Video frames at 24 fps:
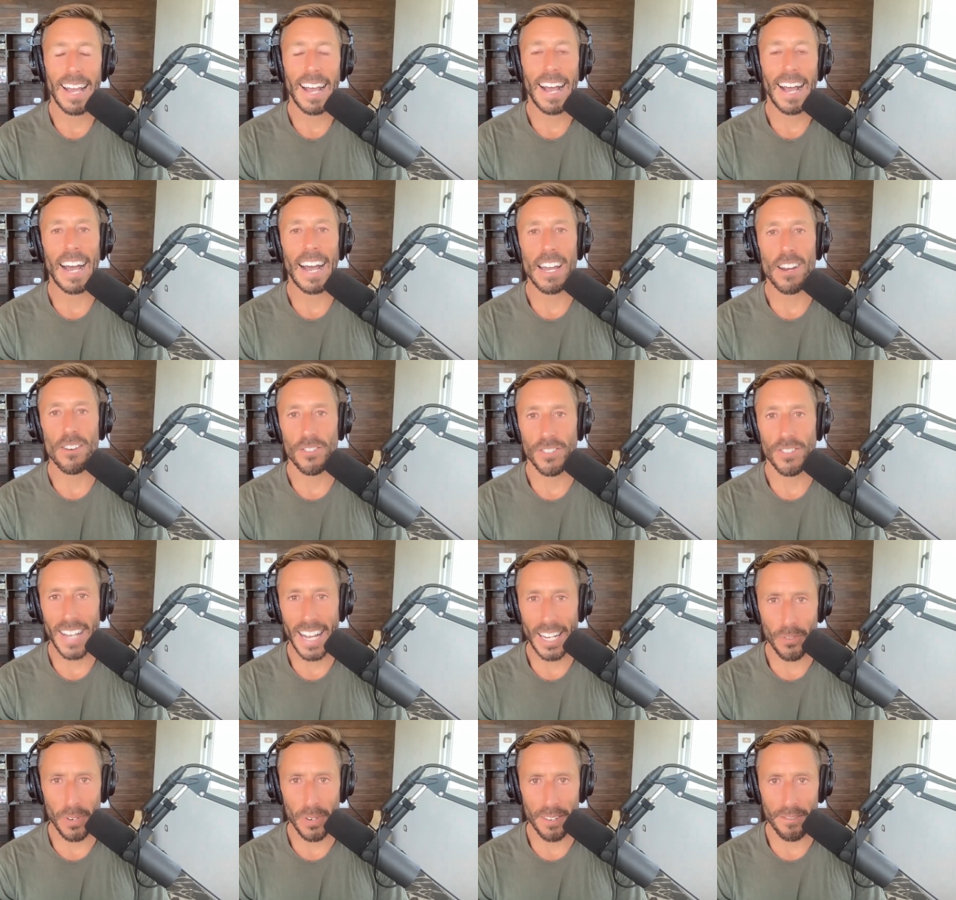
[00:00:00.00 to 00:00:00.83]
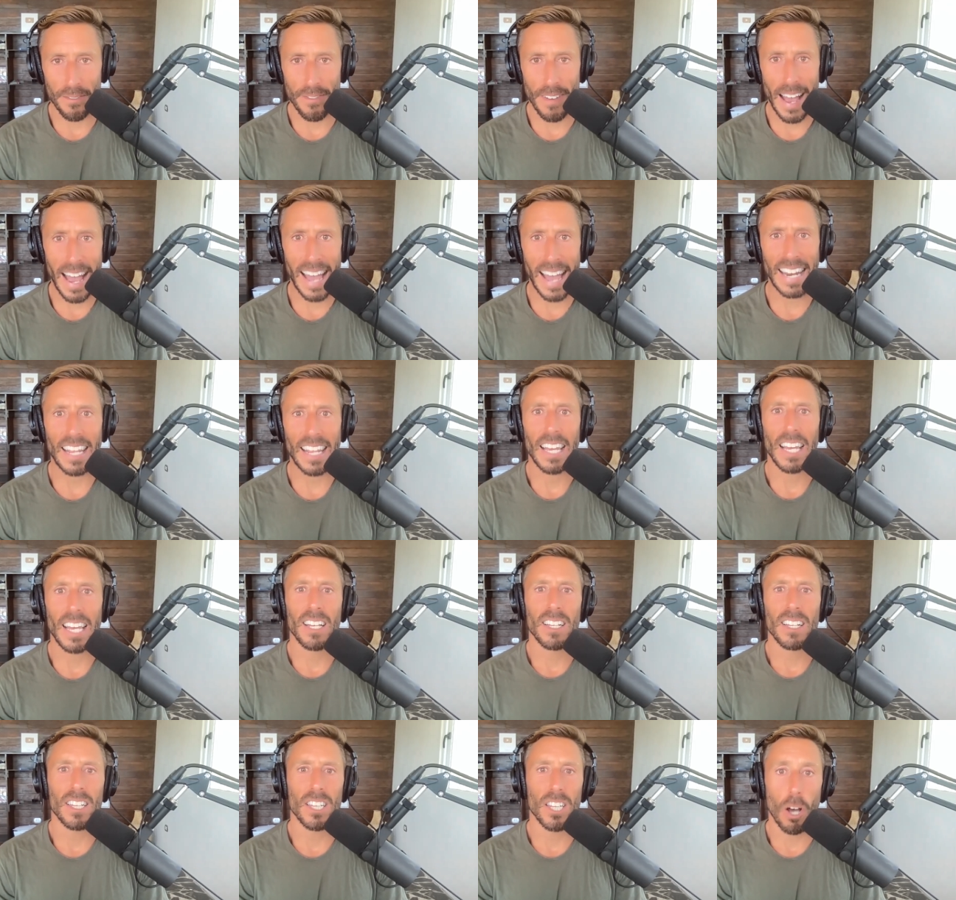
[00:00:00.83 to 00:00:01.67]
higher saturated fat,
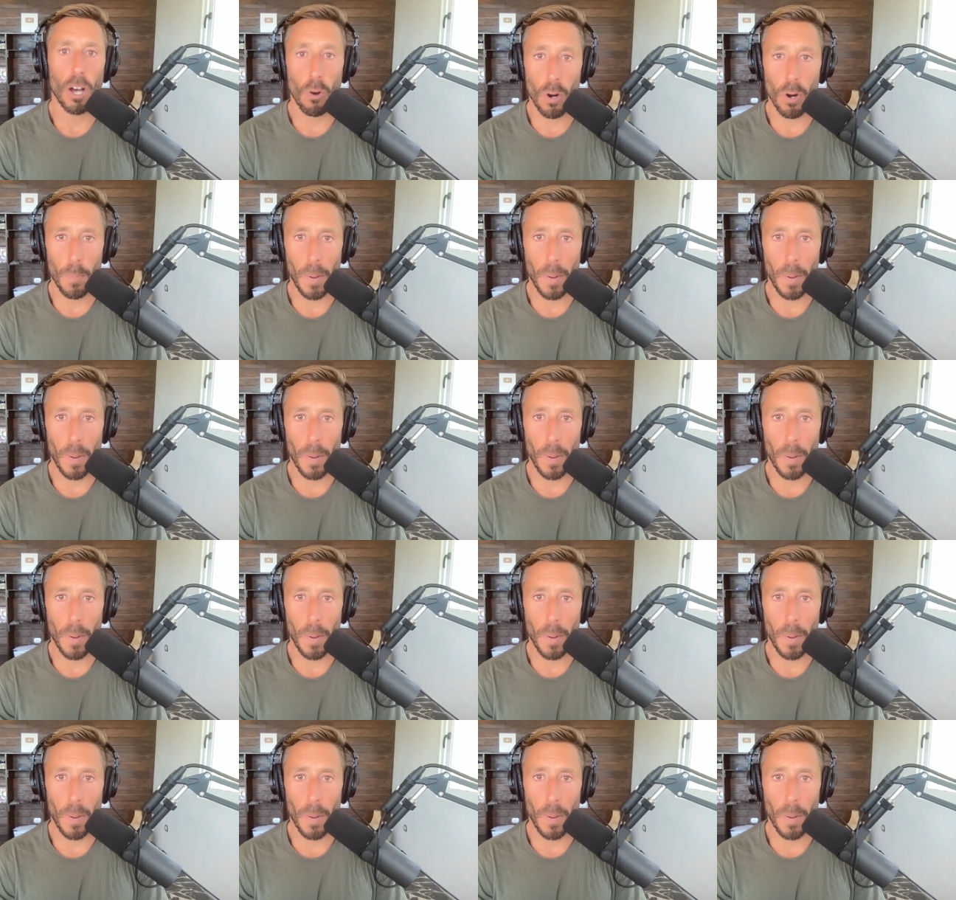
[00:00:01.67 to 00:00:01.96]
lower